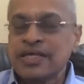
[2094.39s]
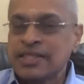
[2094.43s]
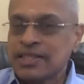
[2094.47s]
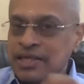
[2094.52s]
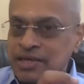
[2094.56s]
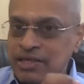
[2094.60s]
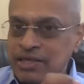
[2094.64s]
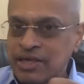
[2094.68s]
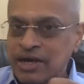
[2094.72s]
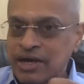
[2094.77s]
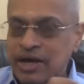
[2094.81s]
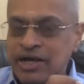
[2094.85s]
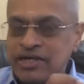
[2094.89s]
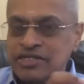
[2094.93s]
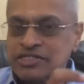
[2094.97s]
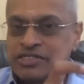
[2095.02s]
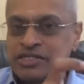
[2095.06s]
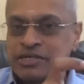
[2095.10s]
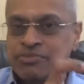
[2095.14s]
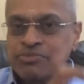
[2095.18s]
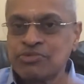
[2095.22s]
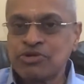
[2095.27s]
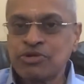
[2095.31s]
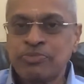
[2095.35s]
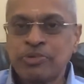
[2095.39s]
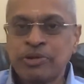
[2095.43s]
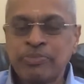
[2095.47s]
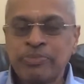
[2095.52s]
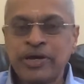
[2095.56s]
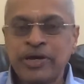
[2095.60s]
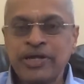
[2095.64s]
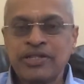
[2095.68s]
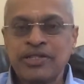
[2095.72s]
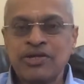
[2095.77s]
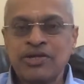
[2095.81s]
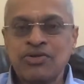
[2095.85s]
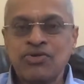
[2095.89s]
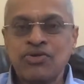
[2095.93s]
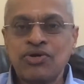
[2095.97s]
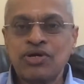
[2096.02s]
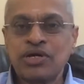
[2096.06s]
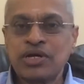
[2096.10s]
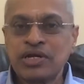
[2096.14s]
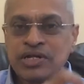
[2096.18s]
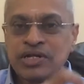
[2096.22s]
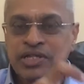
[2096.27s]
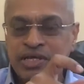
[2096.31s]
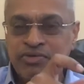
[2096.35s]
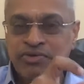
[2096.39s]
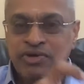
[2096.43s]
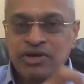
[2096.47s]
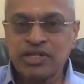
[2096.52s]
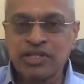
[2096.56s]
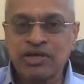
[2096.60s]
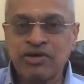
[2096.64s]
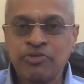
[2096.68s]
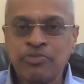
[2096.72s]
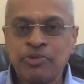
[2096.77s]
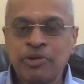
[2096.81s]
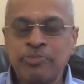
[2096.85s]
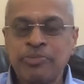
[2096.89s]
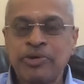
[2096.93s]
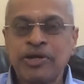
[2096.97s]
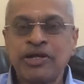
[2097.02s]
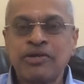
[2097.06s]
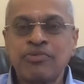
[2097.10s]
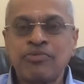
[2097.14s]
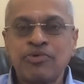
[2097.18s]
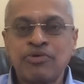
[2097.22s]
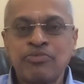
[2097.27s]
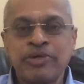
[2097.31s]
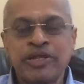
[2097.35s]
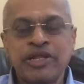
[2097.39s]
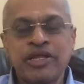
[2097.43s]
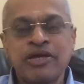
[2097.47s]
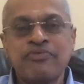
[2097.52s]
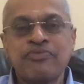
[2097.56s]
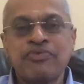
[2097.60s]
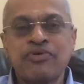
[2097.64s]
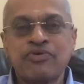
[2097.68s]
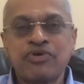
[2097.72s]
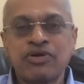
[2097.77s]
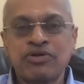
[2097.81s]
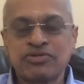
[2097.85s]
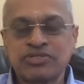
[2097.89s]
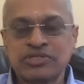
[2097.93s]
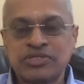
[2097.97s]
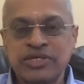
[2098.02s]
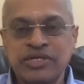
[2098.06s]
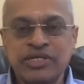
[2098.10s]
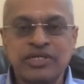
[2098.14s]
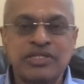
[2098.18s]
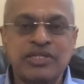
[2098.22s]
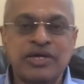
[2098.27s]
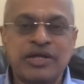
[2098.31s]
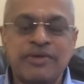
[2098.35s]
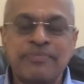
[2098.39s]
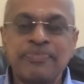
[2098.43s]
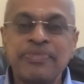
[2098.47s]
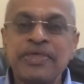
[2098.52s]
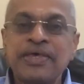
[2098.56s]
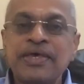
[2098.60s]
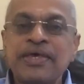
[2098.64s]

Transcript: They asked them to prepare the note, and they have prepared, and many of you would have seen that.